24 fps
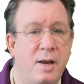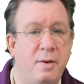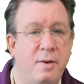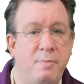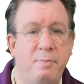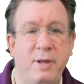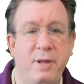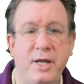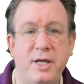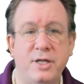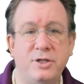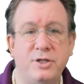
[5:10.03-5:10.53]

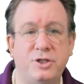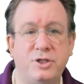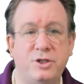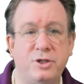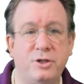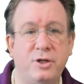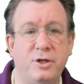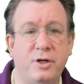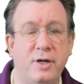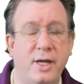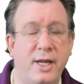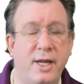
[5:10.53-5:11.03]
making
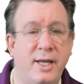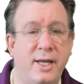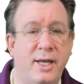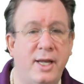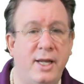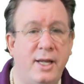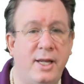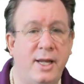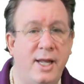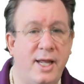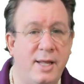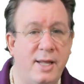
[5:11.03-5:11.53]
sure
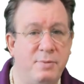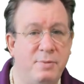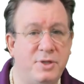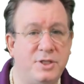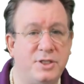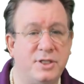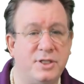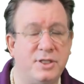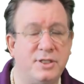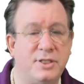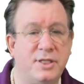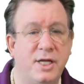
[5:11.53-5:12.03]
any
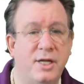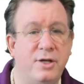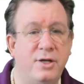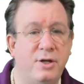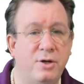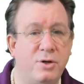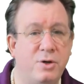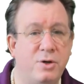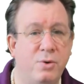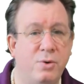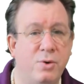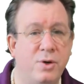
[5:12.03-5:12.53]
images in your
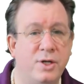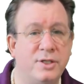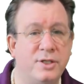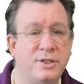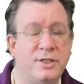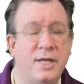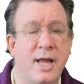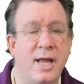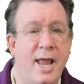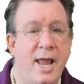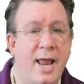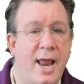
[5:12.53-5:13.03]
course
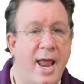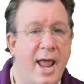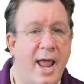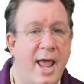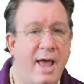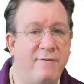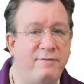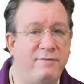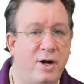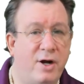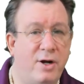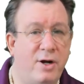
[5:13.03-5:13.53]

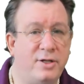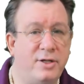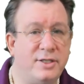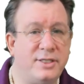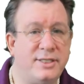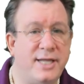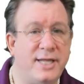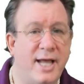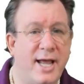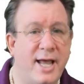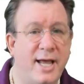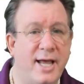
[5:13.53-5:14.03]
have alt
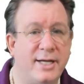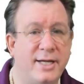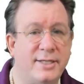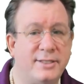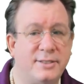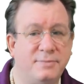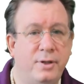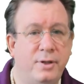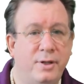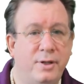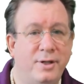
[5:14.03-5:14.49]
tags.